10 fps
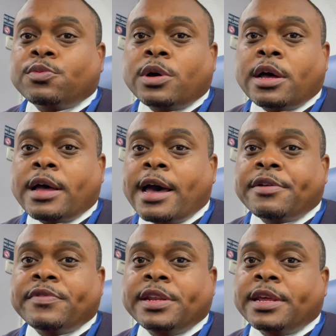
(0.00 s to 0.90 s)
out
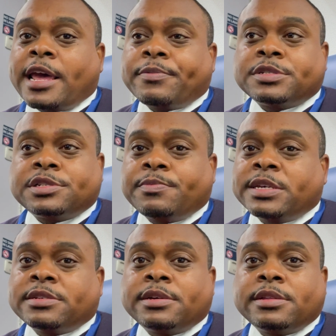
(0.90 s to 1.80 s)
of Indianapolis, just
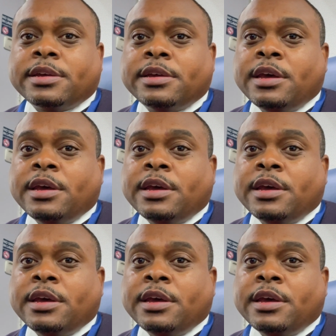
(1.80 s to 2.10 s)
basically